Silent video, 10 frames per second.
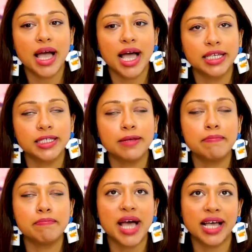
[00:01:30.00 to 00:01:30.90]
has a
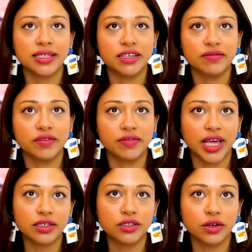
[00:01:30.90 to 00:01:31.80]
massive
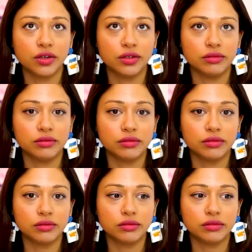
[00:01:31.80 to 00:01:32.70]
effect on
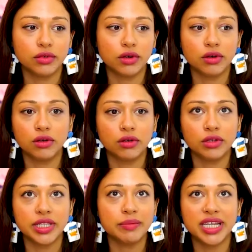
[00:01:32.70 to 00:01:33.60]

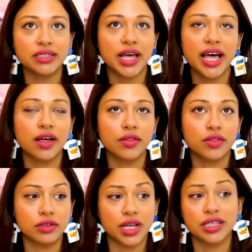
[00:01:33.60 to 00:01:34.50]
on their mental health
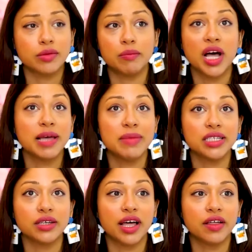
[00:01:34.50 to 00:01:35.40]
and has on my
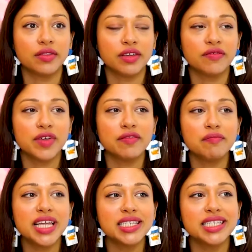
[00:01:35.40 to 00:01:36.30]
mental health. If, if
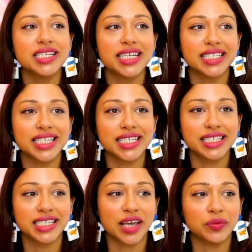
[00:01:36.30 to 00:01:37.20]
men didn't
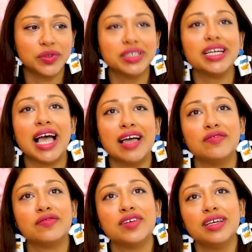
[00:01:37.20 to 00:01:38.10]
exist, I wouldn't
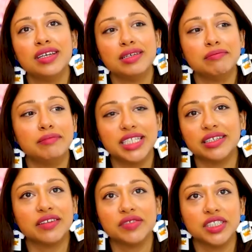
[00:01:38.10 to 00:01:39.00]
have mental health